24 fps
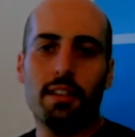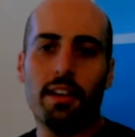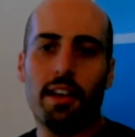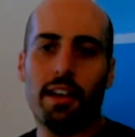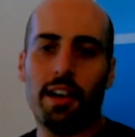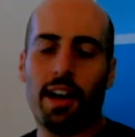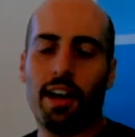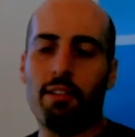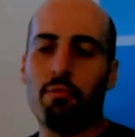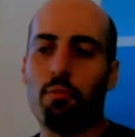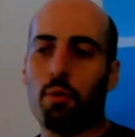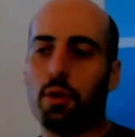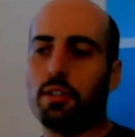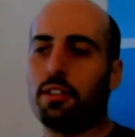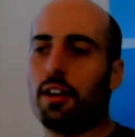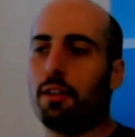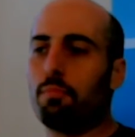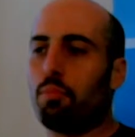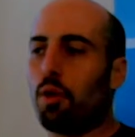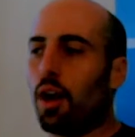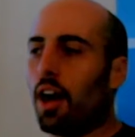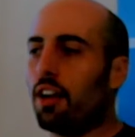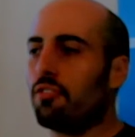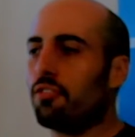And I've worked
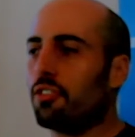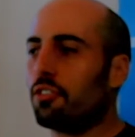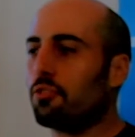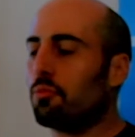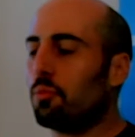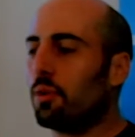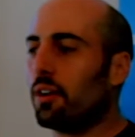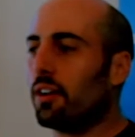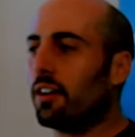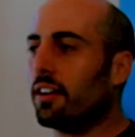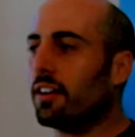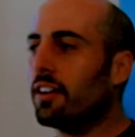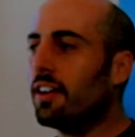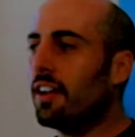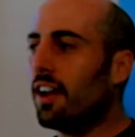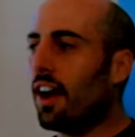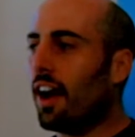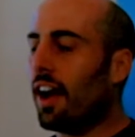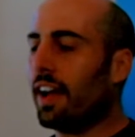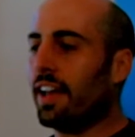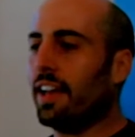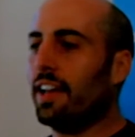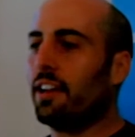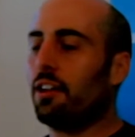on projects where
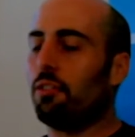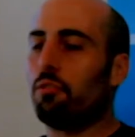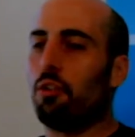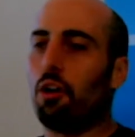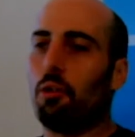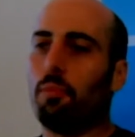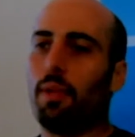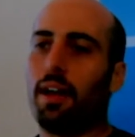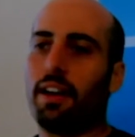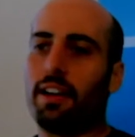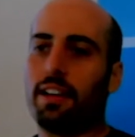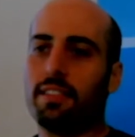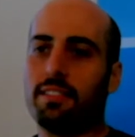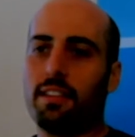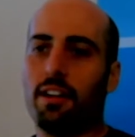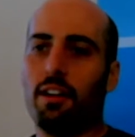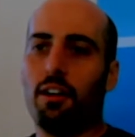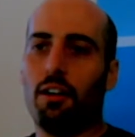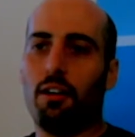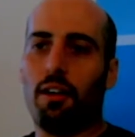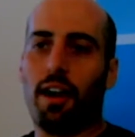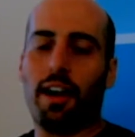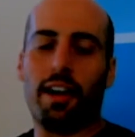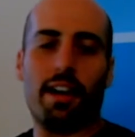I hit a roadblock and I say,
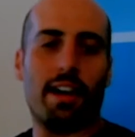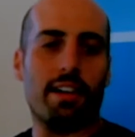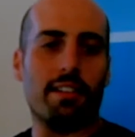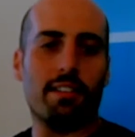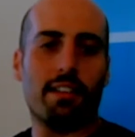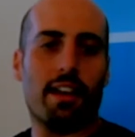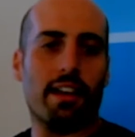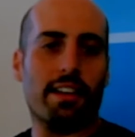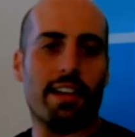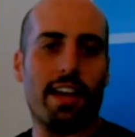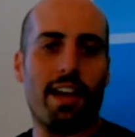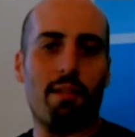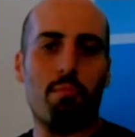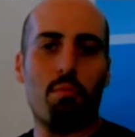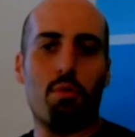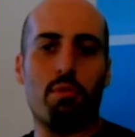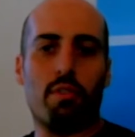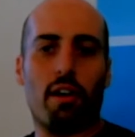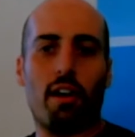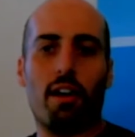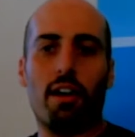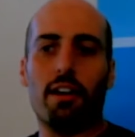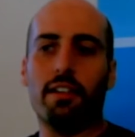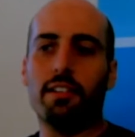oh, I can't move
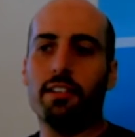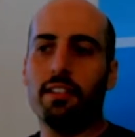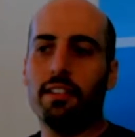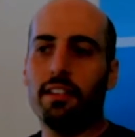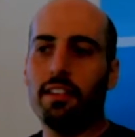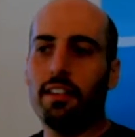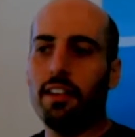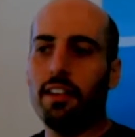on.